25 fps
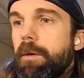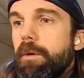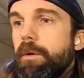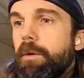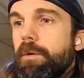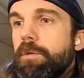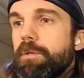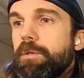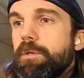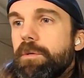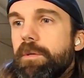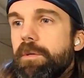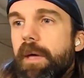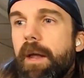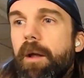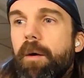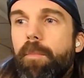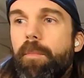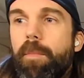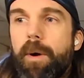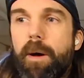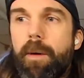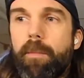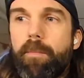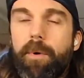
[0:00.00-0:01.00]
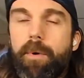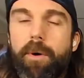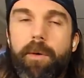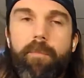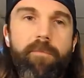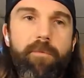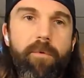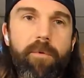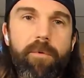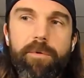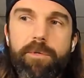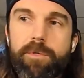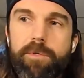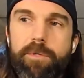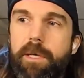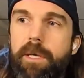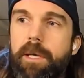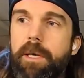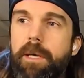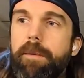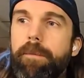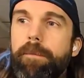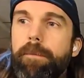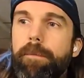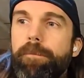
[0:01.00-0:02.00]
So that'll pop up first
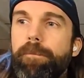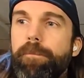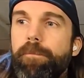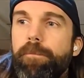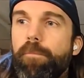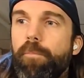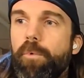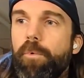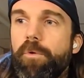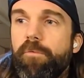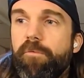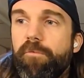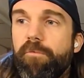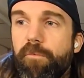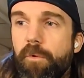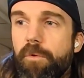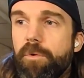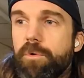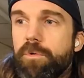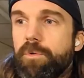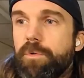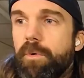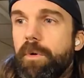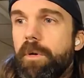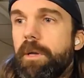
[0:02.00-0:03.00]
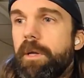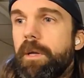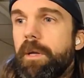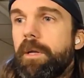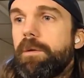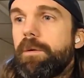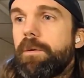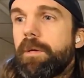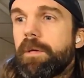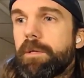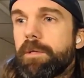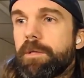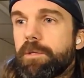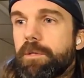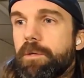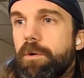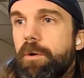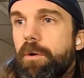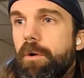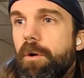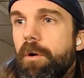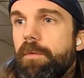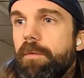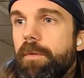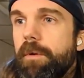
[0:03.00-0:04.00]
thing. When you first join in, you get this
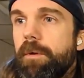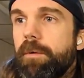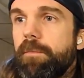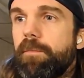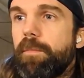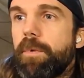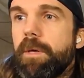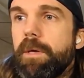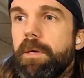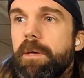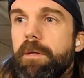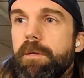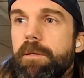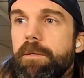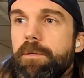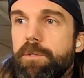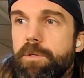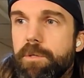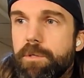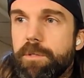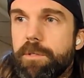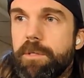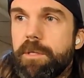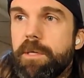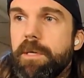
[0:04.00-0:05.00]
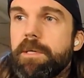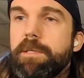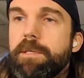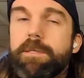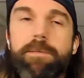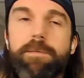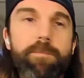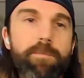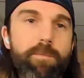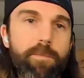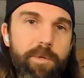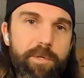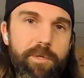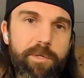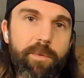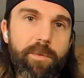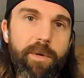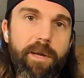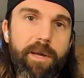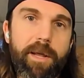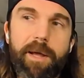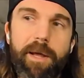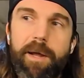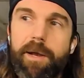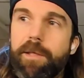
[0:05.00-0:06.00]
card that'll be just this,
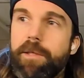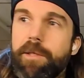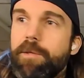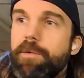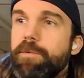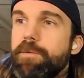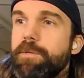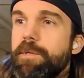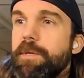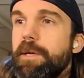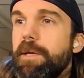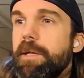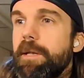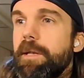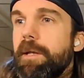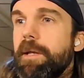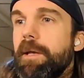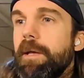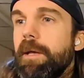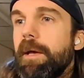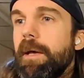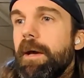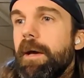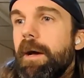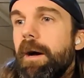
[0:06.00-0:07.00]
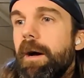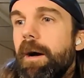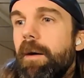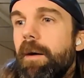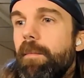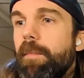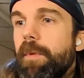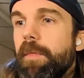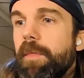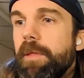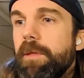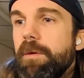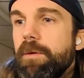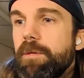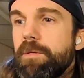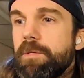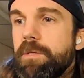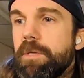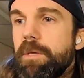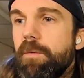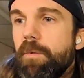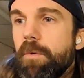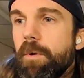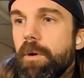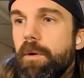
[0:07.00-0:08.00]
explaining how to use it. But then you can
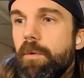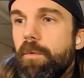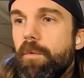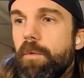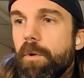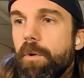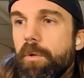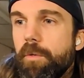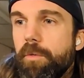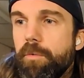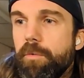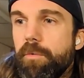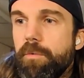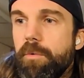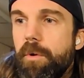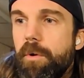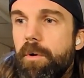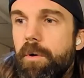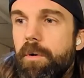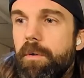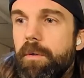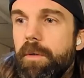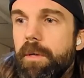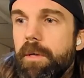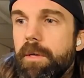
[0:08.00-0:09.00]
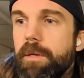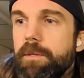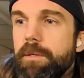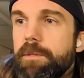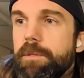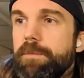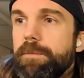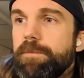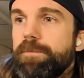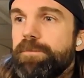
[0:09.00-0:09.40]
see we're going to work through all these.